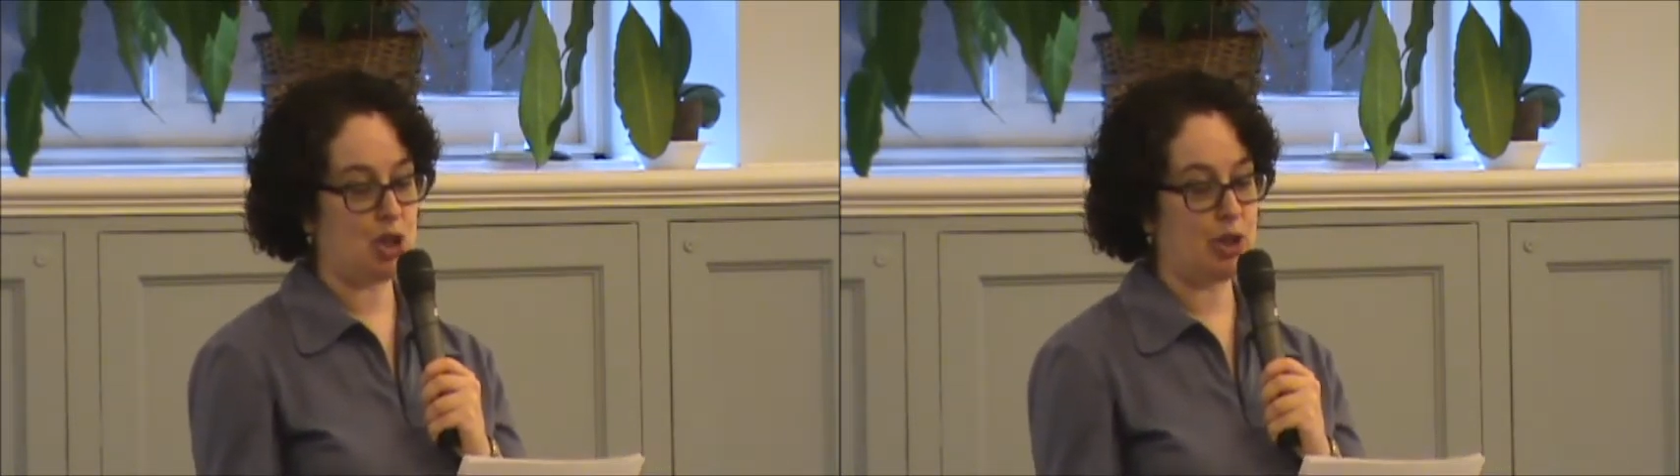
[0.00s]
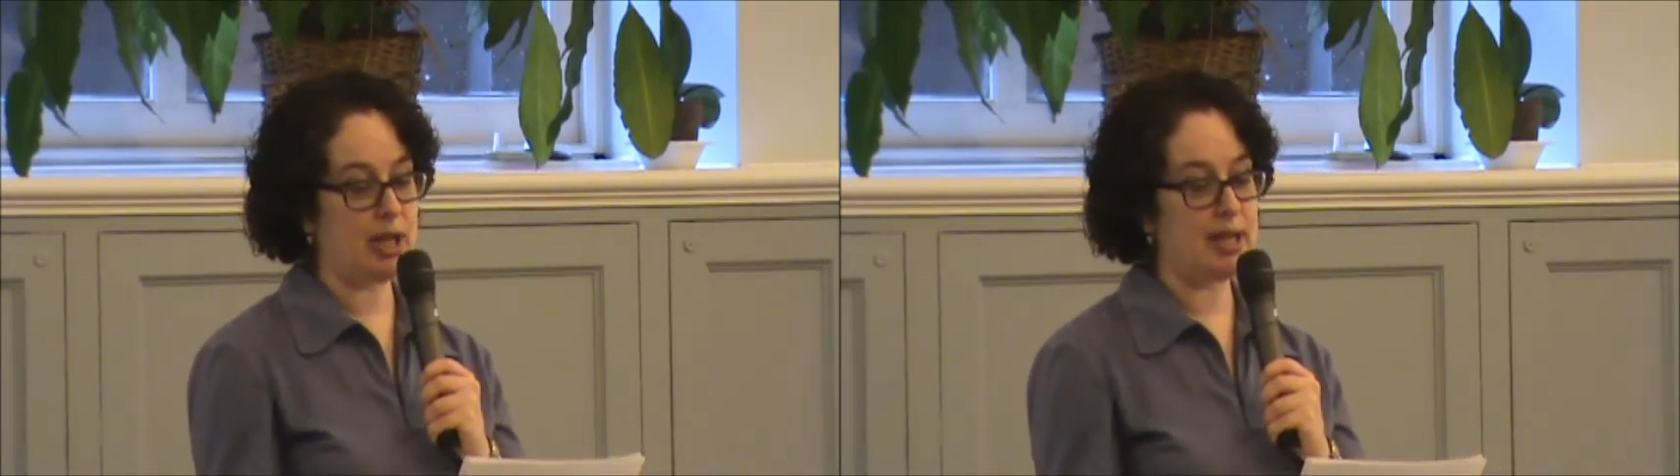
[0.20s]

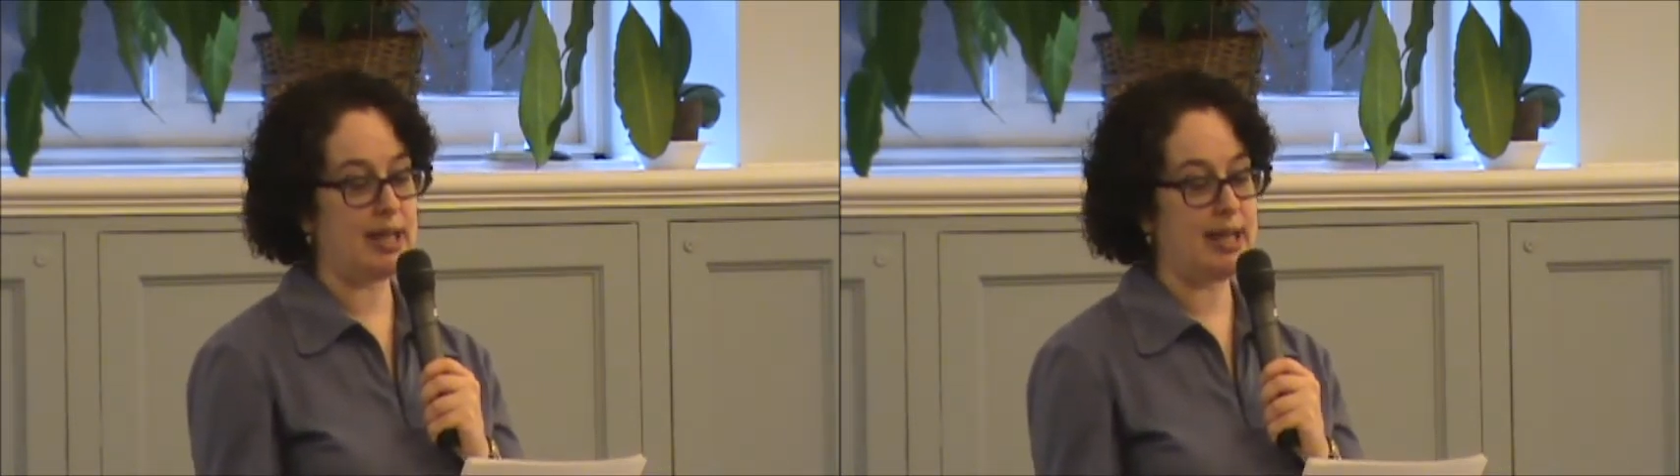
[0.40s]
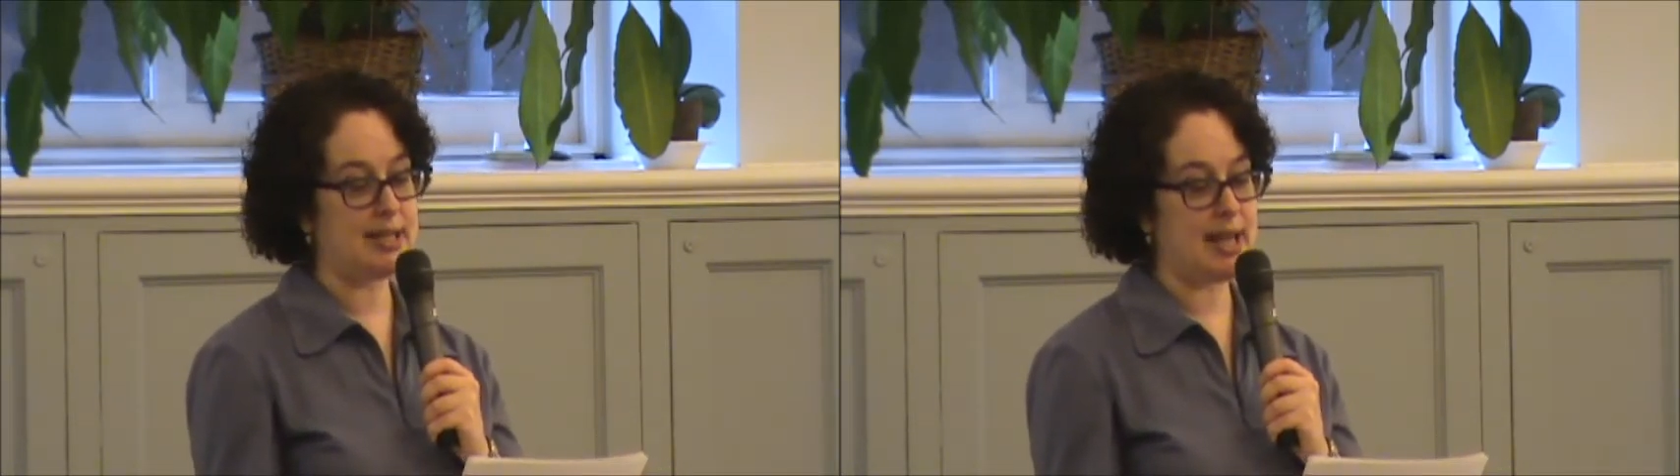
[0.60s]

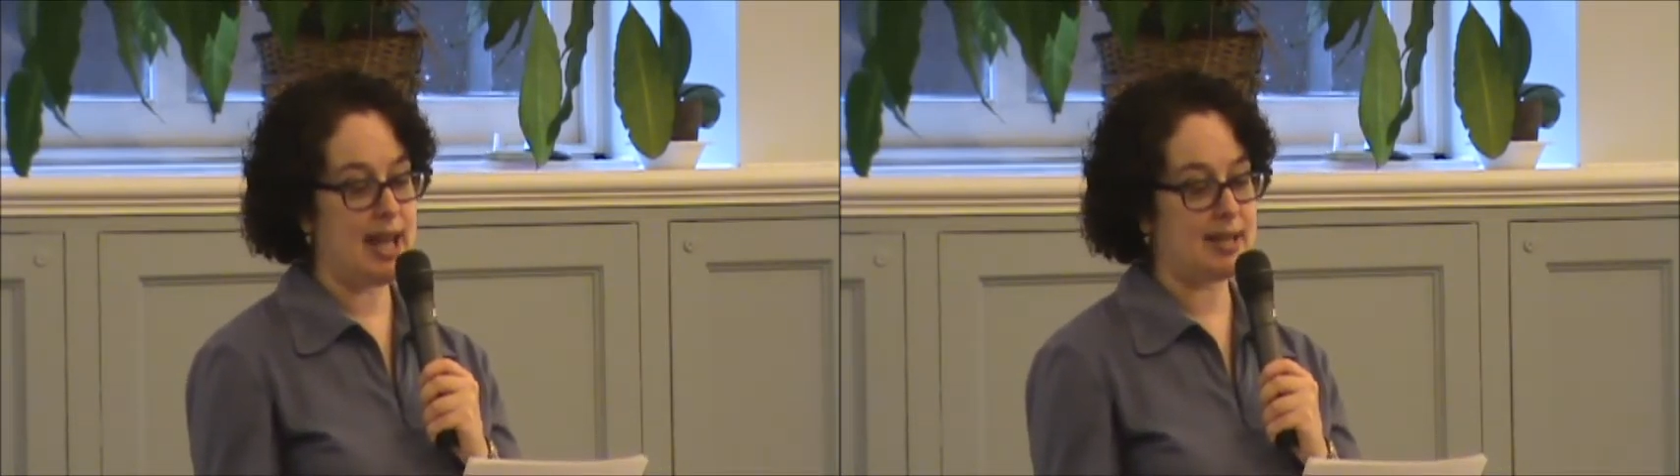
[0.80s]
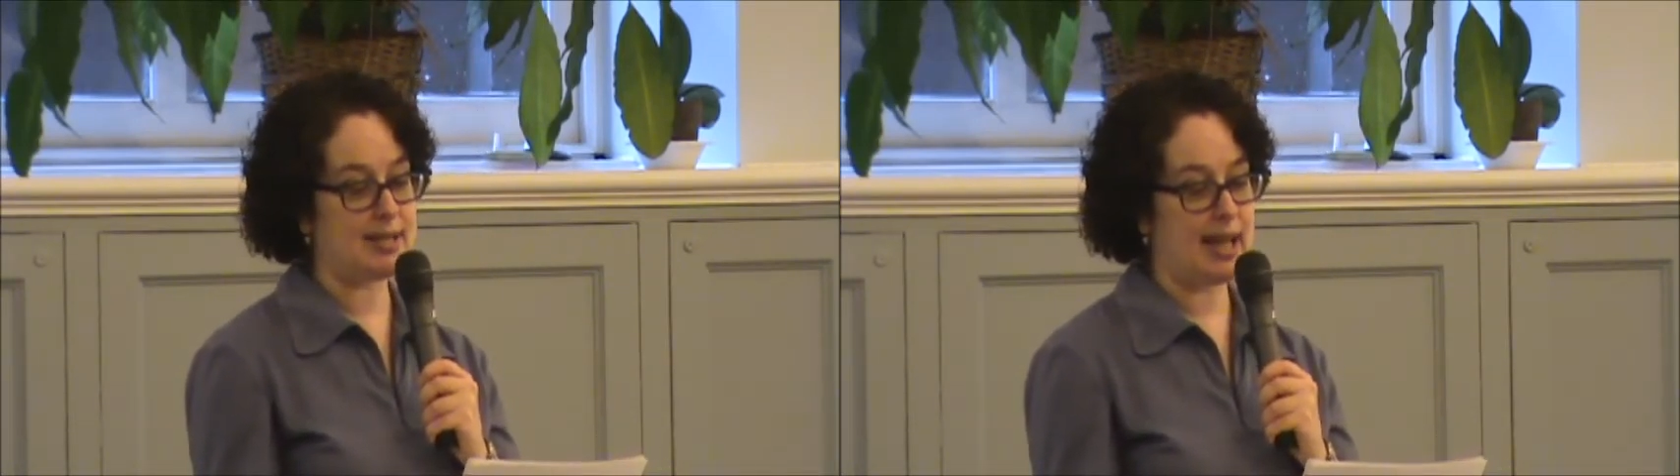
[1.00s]
journeying into
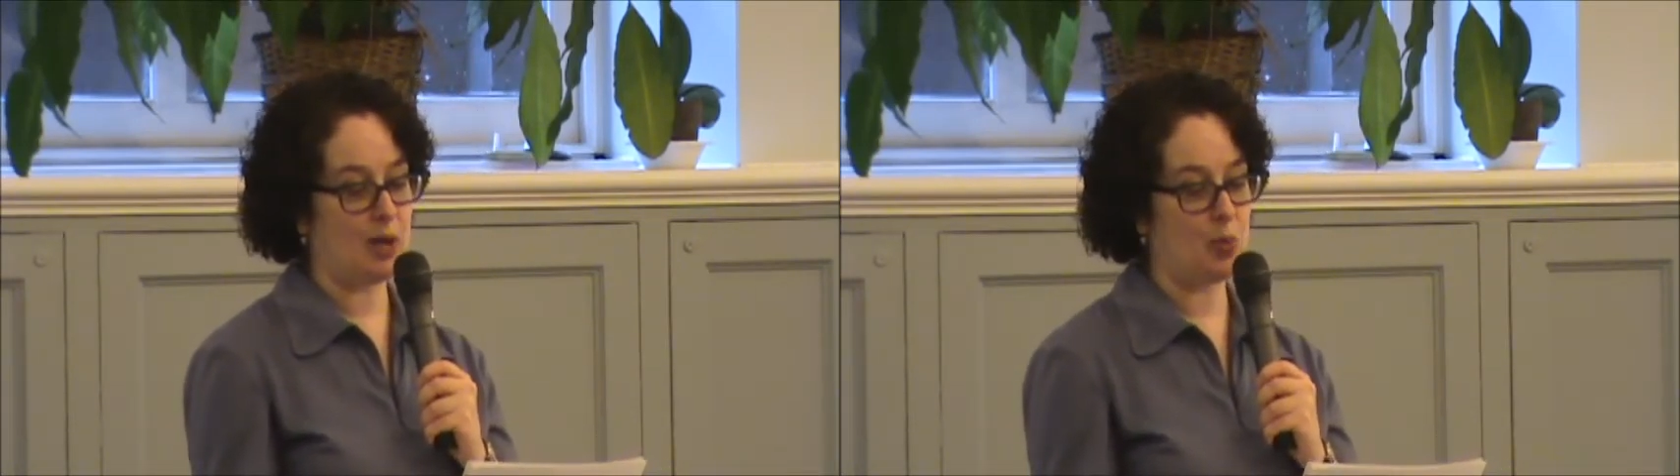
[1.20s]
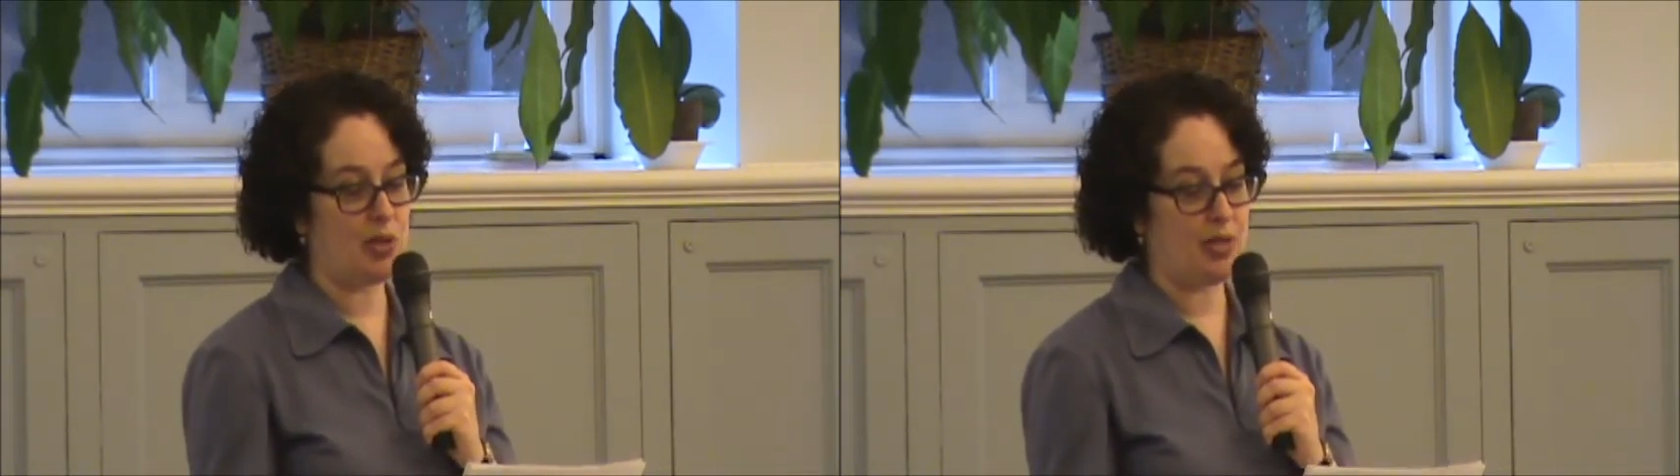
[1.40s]

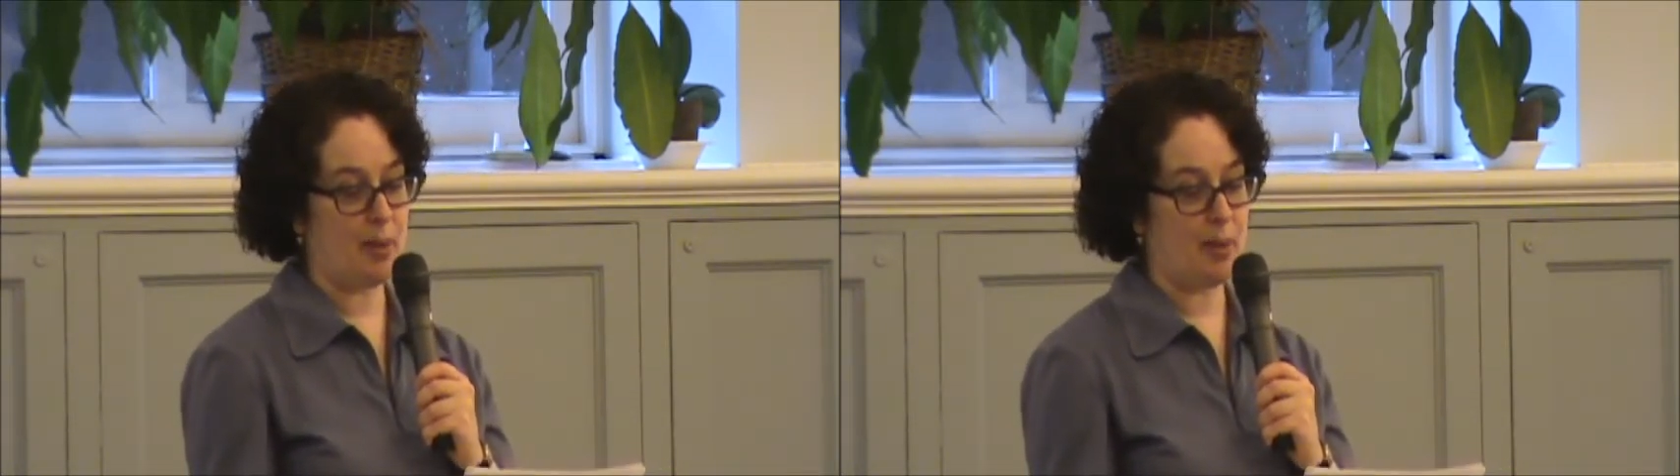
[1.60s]
exile with